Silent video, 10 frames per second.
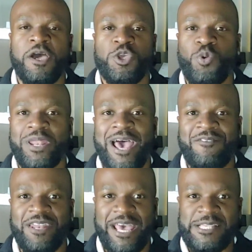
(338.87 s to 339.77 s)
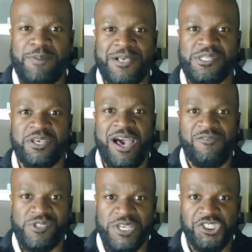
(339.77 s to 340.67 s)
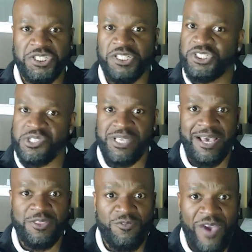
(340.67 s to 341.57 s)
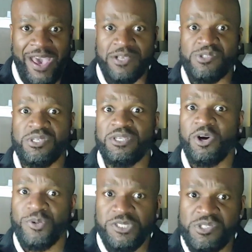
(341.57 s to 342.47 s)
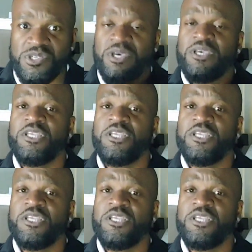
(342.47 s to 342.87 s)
You want to have a nice, positive conversation and just lay out the facts, and just,